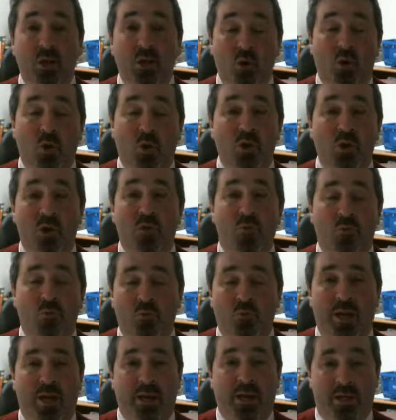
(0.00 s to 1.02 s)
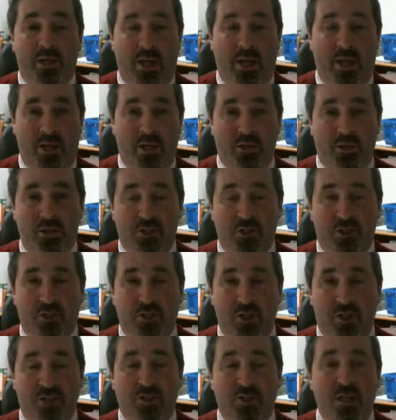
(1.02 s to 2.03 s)
good rating
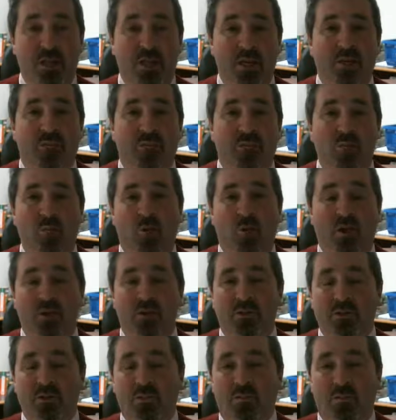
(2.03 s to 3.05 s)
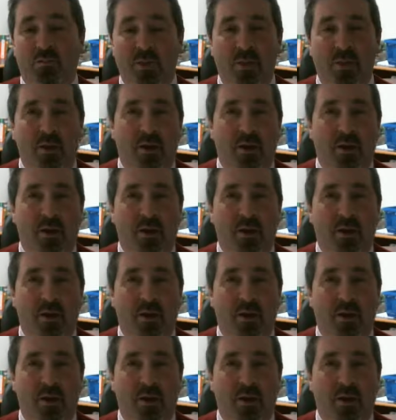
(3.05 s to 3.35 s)
agencies. If you wanted to